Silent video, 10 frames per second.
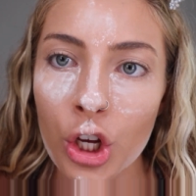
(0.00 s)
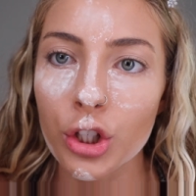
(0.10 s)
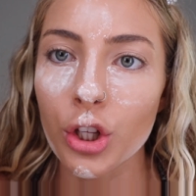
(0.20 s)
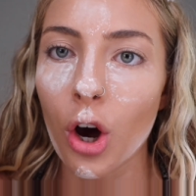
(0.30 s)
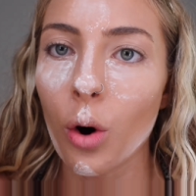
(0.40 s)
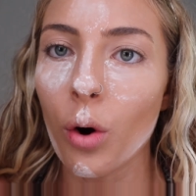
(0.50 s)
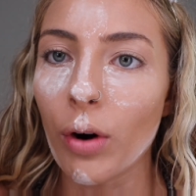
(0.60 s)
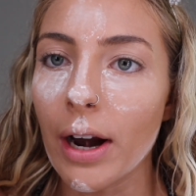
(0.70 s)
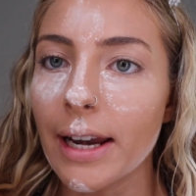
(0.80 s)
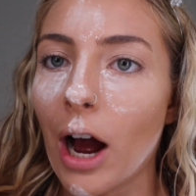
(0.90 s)
So
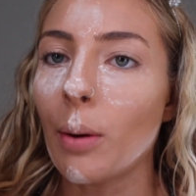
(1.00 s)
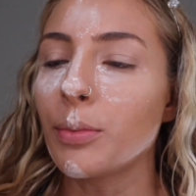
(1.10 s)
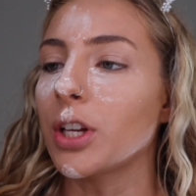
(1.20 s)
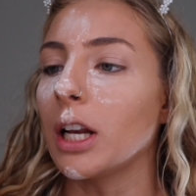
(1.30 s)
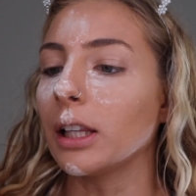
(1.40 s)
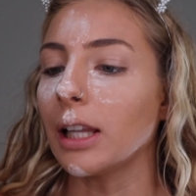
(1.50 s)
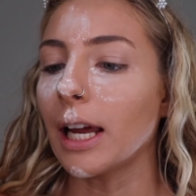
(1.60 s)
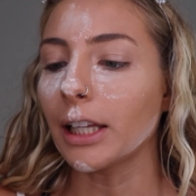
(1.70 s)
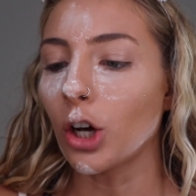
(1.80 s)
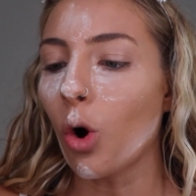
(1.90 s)
right now I'm just gonna
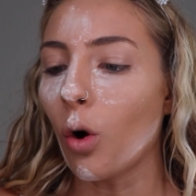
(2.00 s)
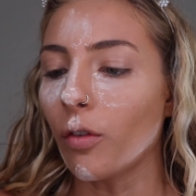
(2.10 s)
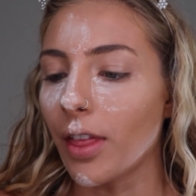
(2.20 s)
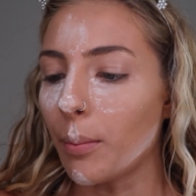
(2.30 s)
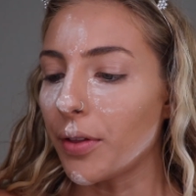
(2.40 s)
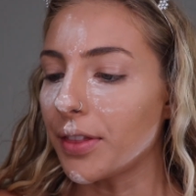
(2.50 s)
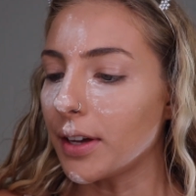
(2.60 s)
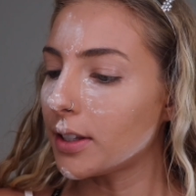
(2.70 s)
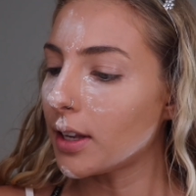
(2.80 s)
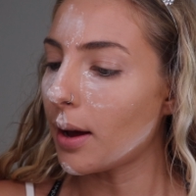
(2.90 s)
lightly go over them with
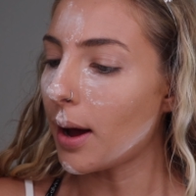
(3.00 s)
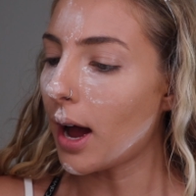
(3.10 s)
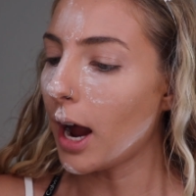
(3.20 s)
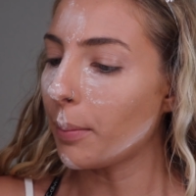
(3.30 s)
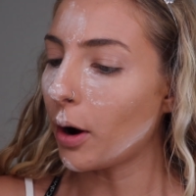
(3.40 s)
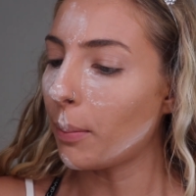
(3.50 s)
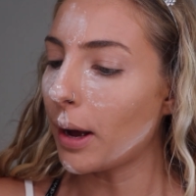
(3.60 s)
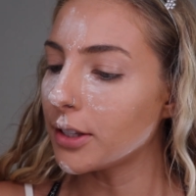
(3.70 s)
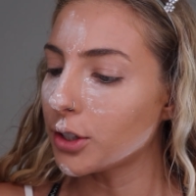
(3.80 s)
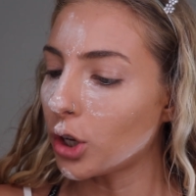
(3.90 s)
this eyebrow
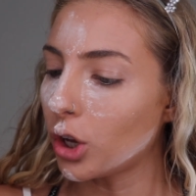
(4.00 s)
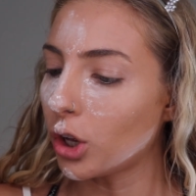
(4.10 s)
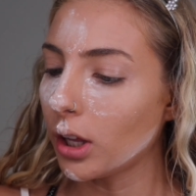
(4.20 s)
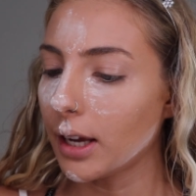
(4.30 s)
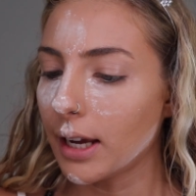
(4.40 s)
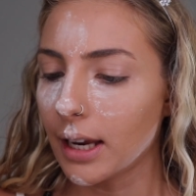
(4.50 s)
pencil.